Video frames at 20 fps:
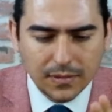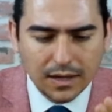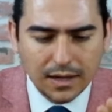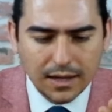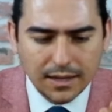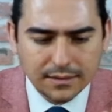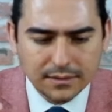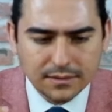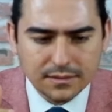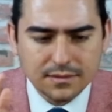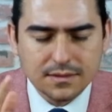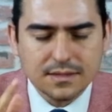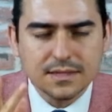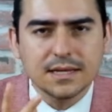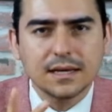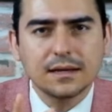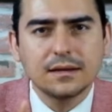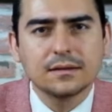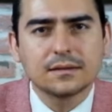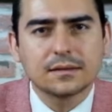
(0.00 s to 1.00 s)
And
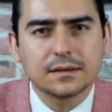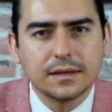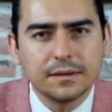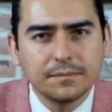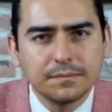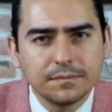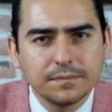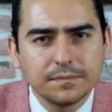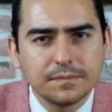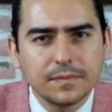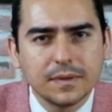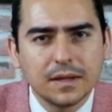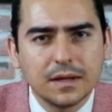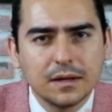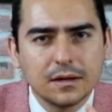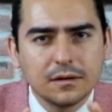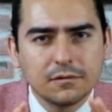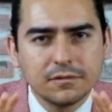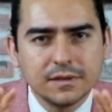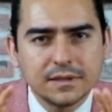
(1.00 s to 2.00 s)
secondly,
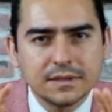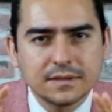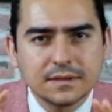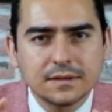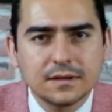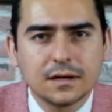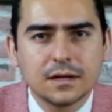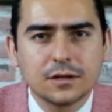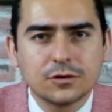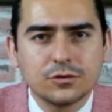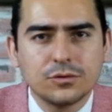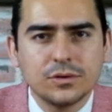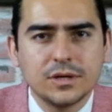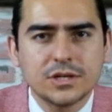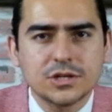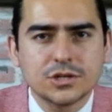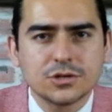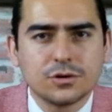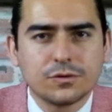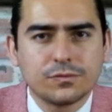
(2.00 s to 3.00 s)
with the
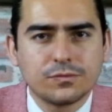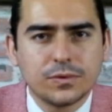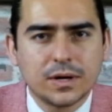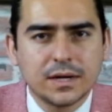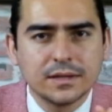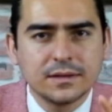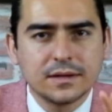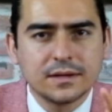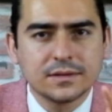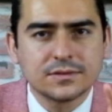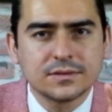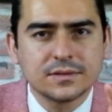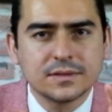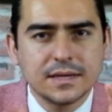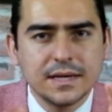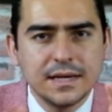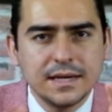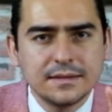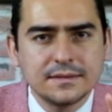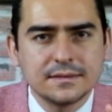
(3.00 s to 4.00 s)
calculation of
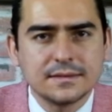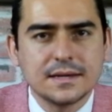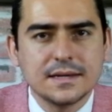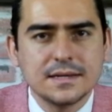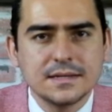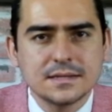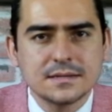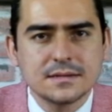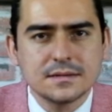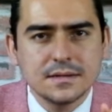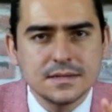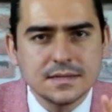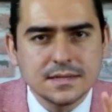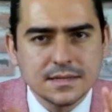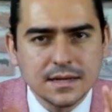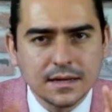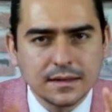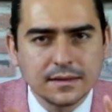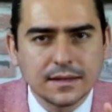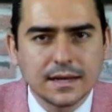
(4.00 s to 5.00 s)
180 days is
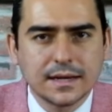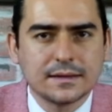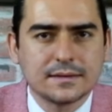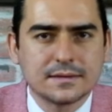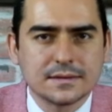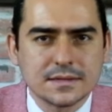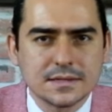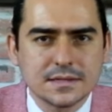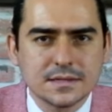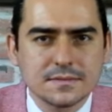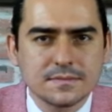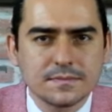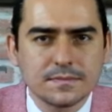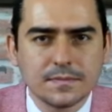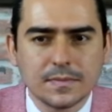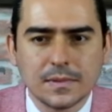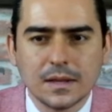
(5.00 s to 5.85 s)
done like this.